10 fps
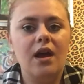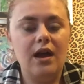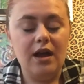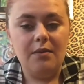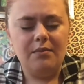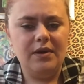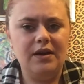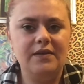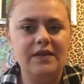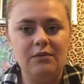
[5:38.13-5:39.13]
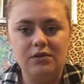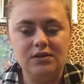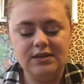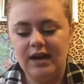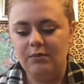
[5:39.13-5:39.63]
um, but that will,
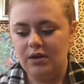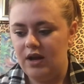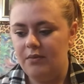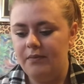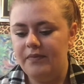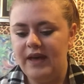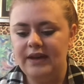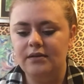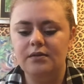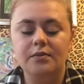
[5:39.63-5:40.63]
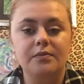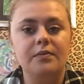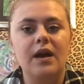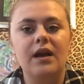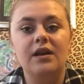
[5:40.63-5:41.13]
time will come then.
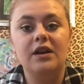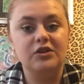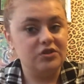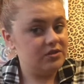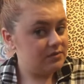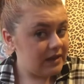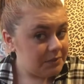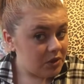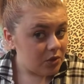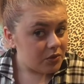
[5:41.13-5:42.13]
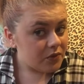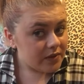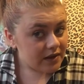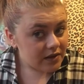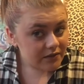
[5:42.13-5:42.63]
uh, I just, let me know what you
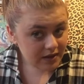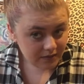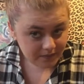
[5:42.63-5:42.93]
think of it.